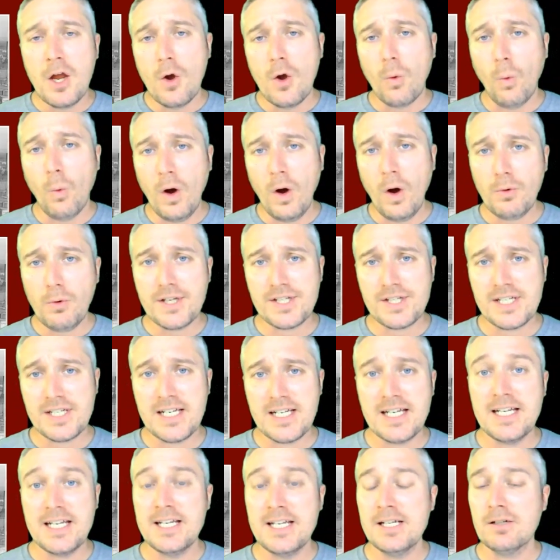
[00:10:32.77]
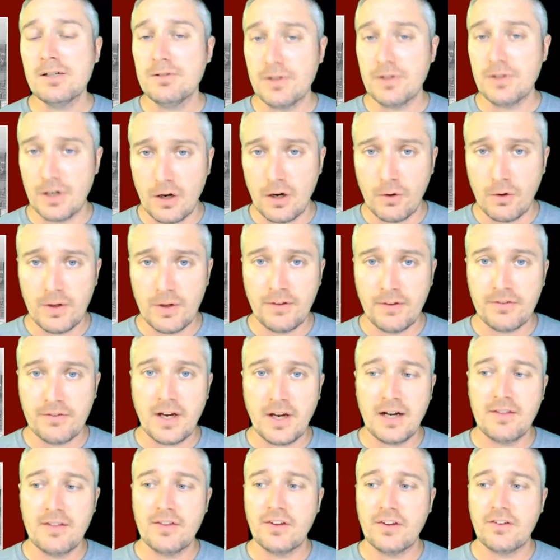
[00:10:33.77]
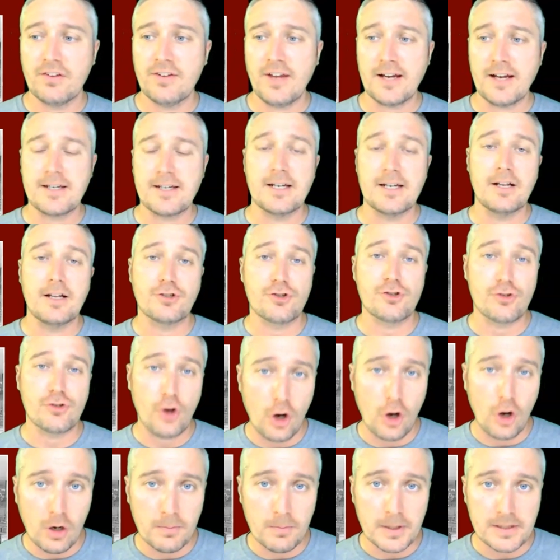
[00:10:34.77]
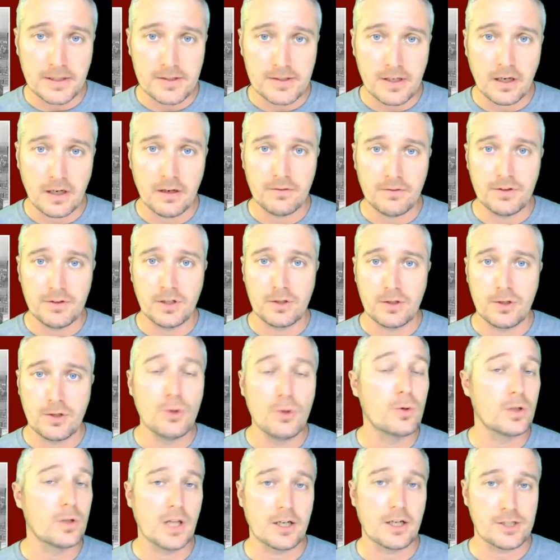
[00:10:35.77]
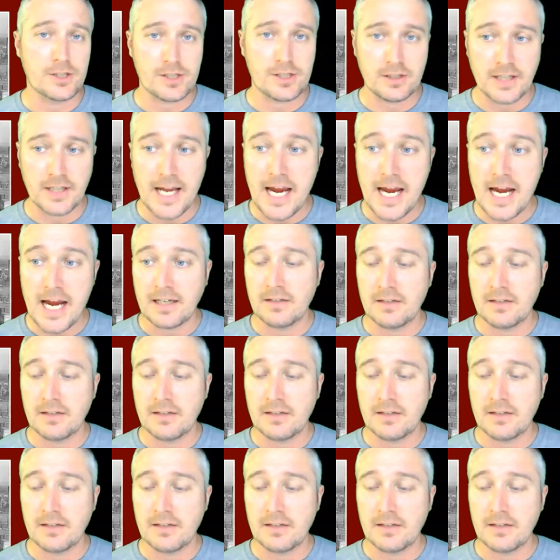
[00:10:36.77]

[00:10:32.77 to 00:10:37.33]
what we see here, though, is kind of the second installment of the Ku Klux Klan.